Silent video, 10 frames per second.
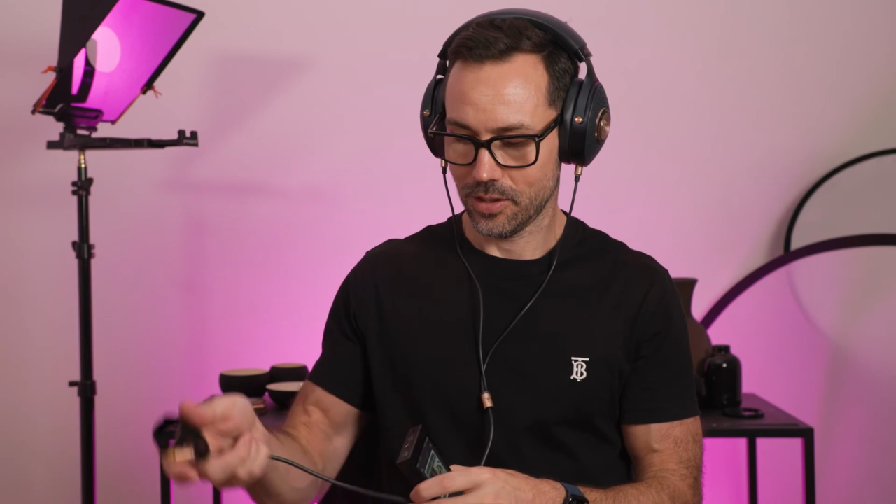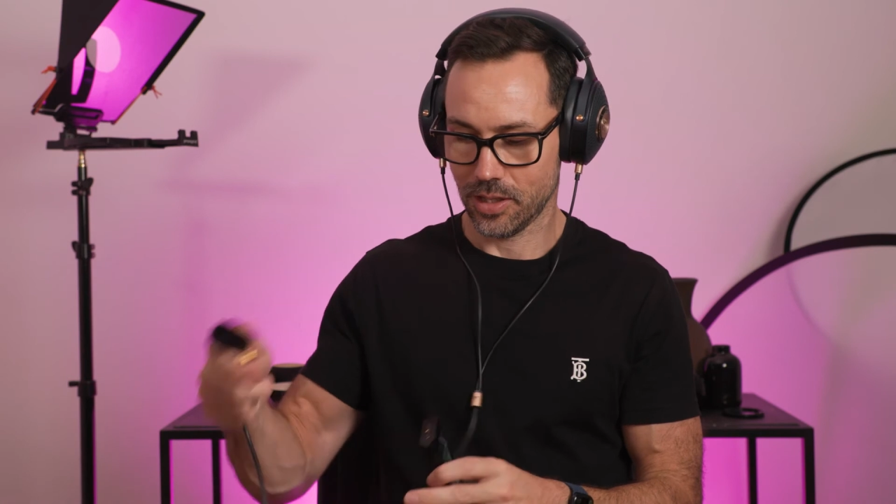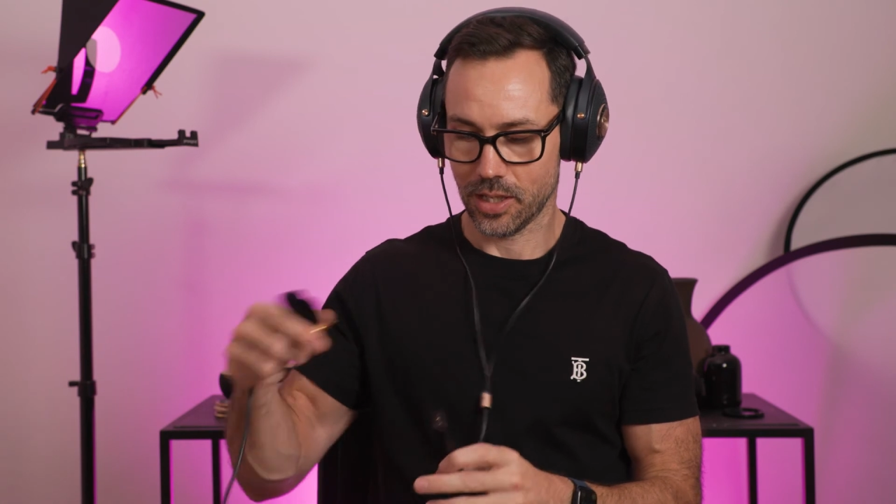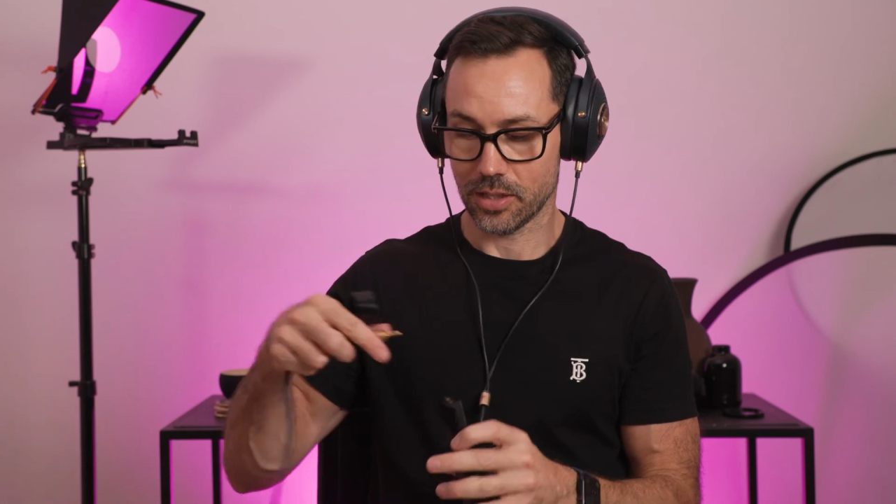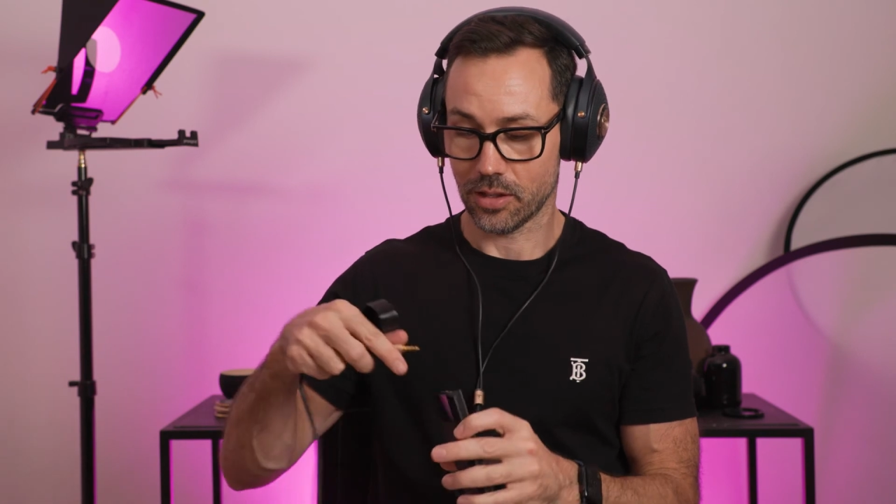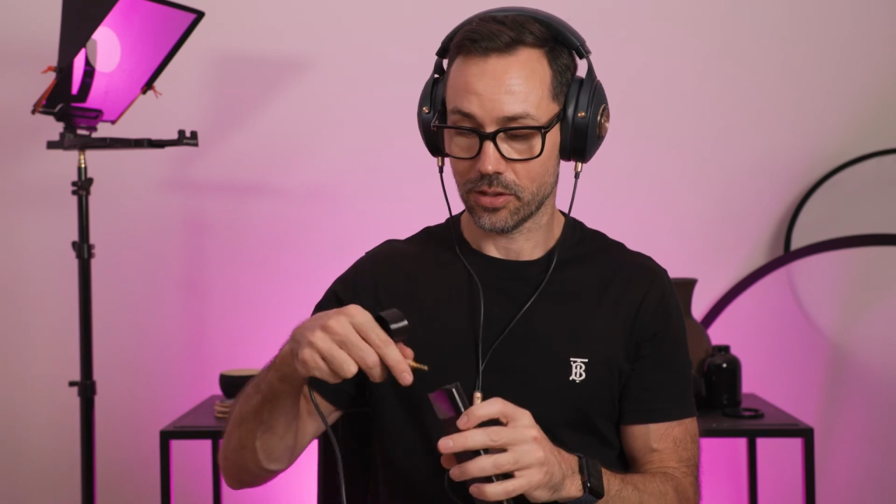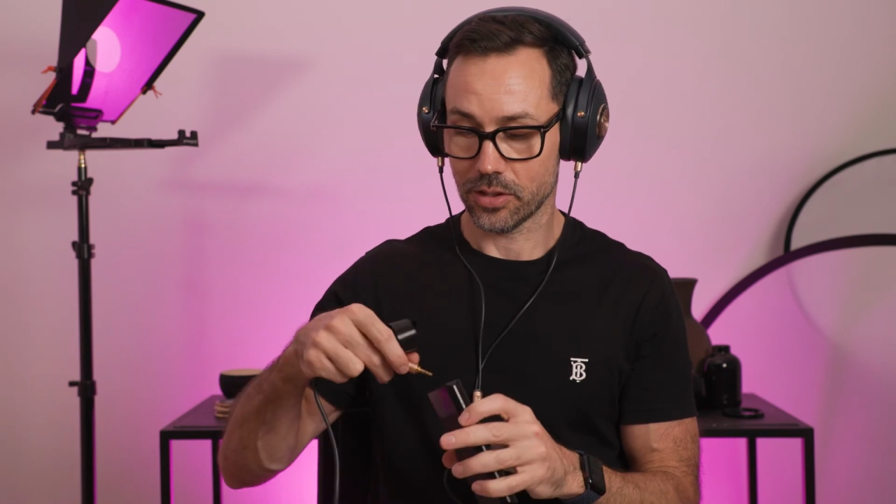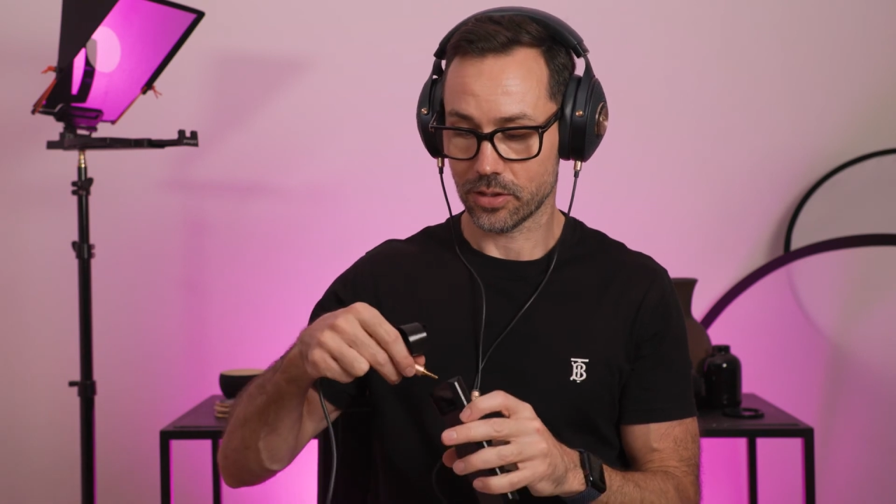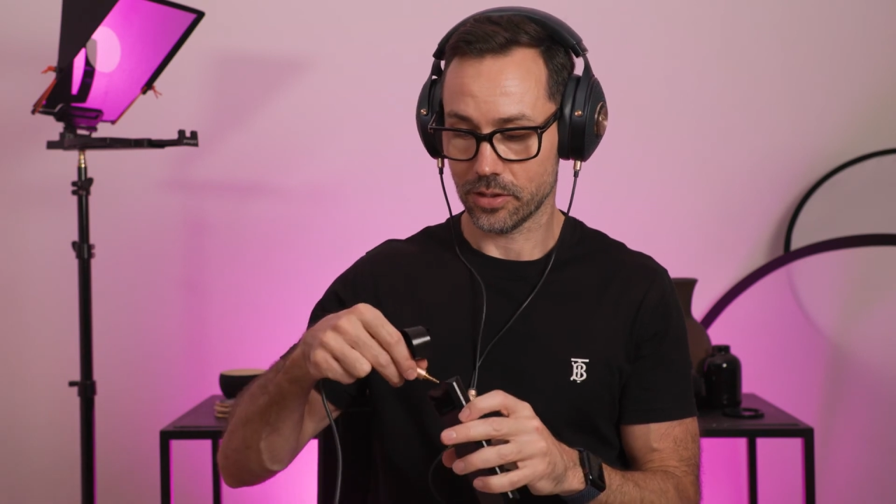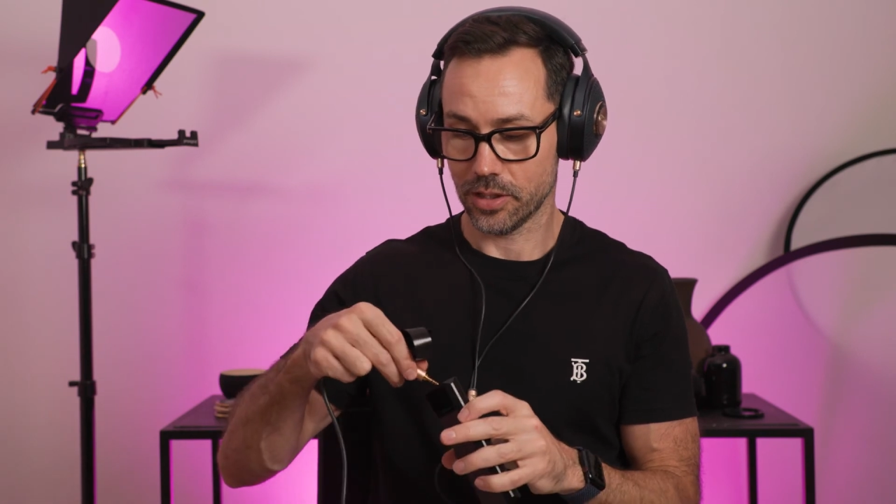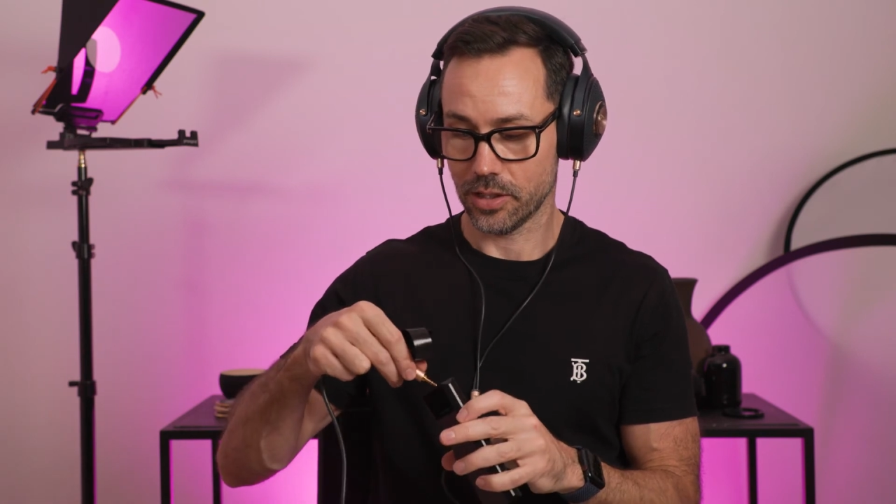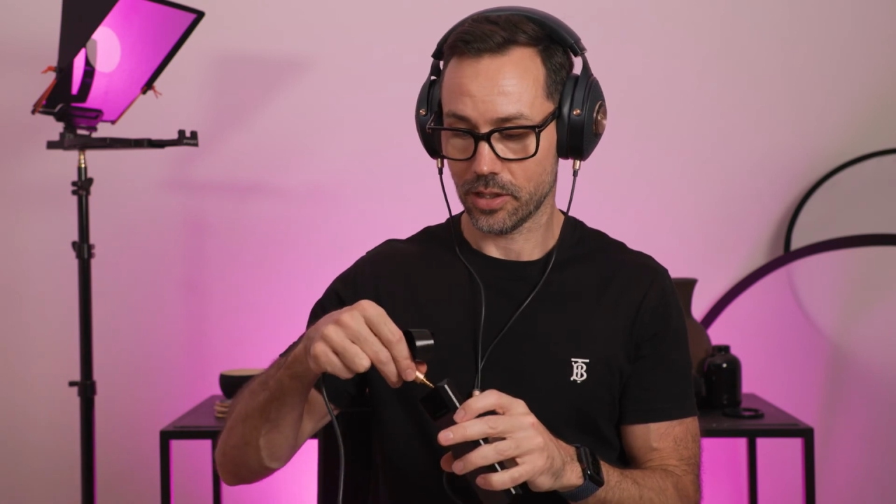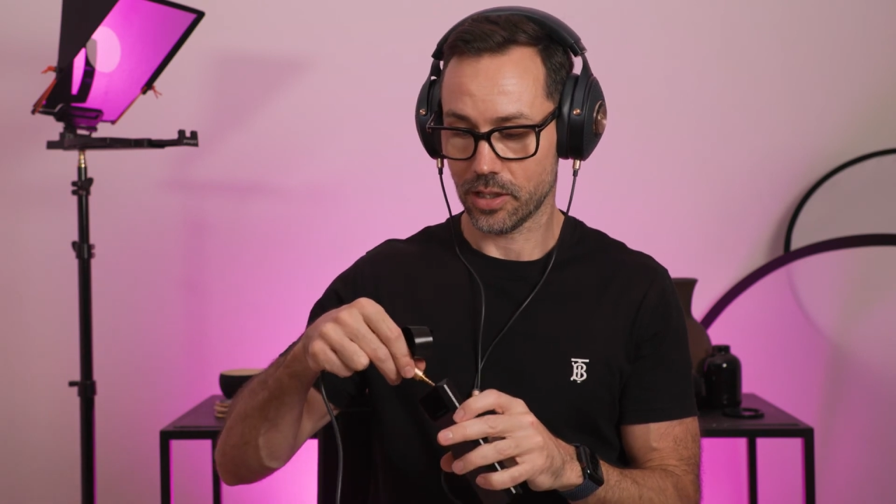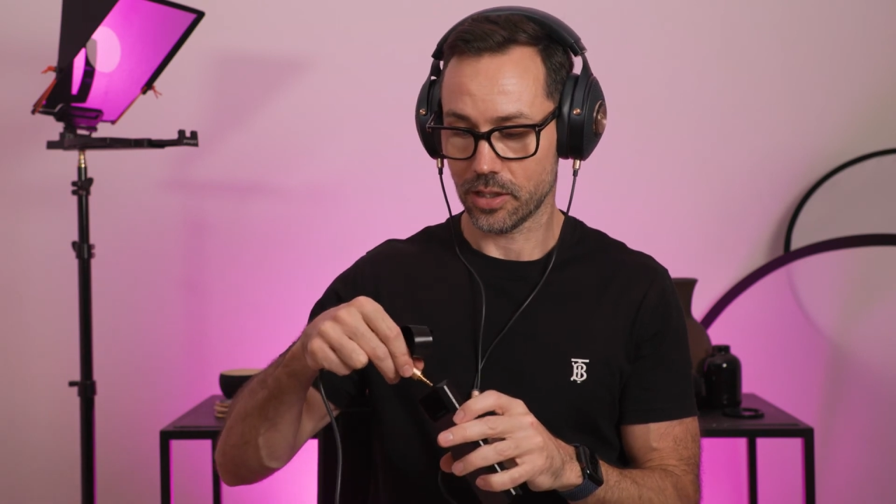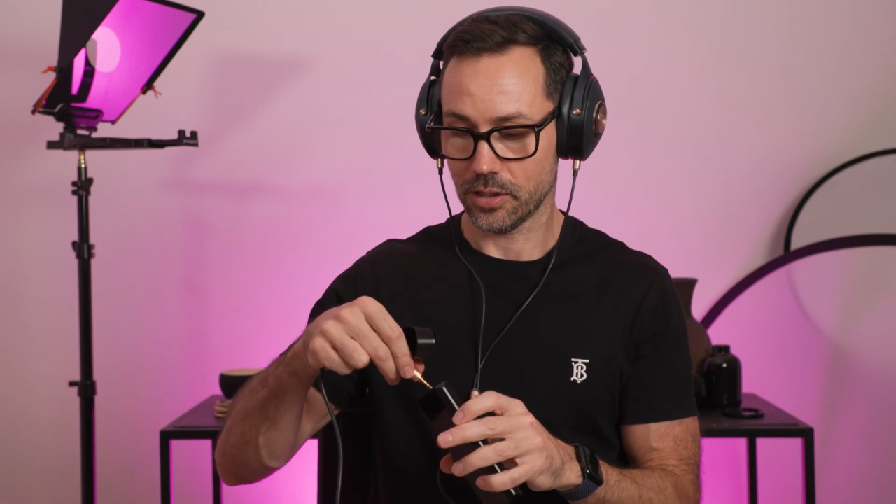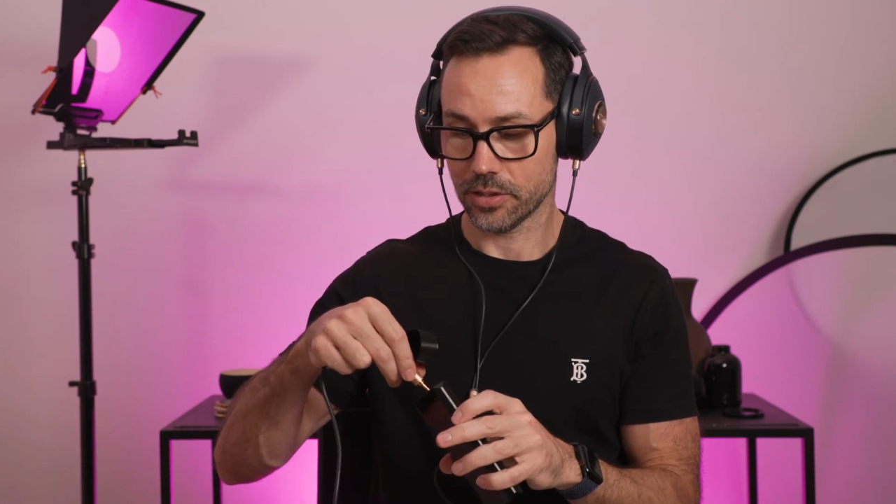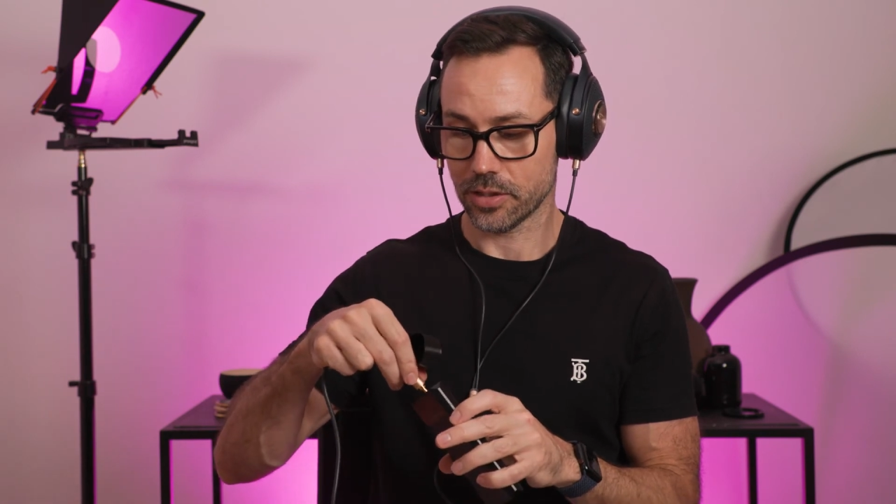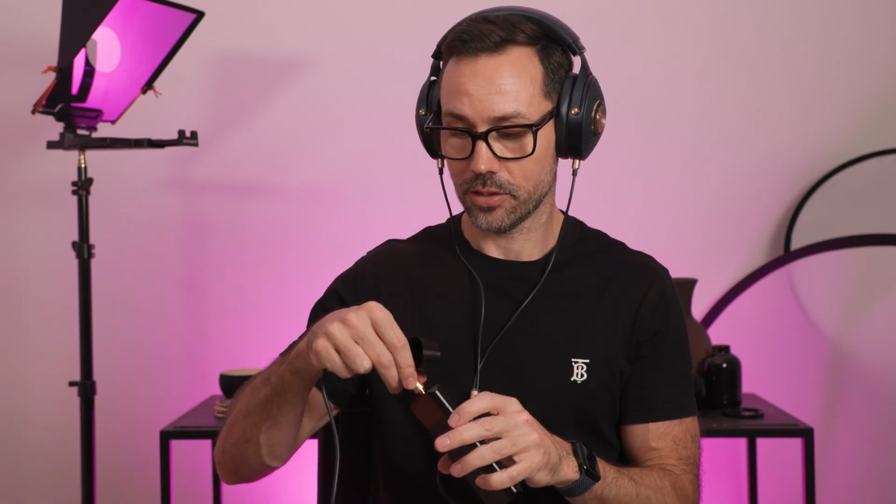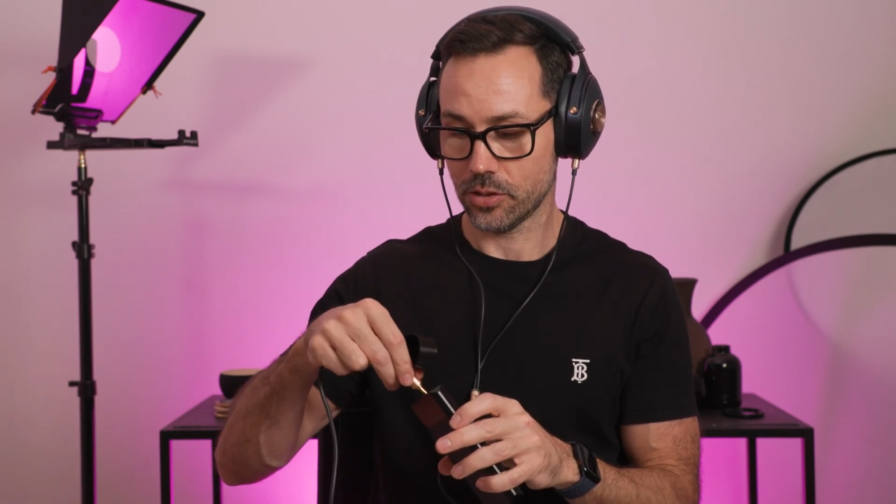and honestly listen